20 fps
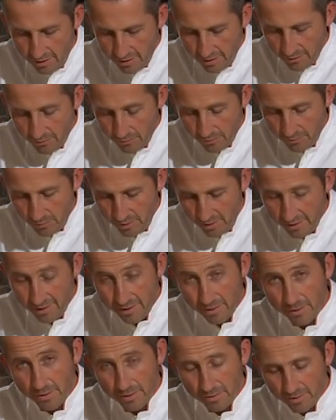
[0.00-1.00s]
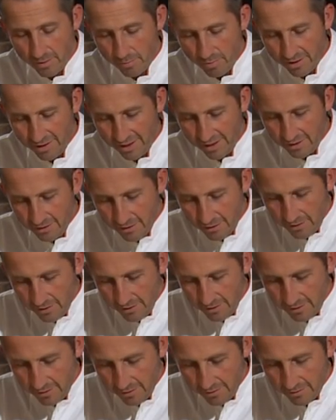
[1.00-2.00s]
the baguette
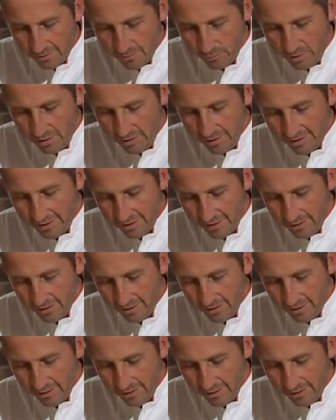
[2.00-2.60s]
will,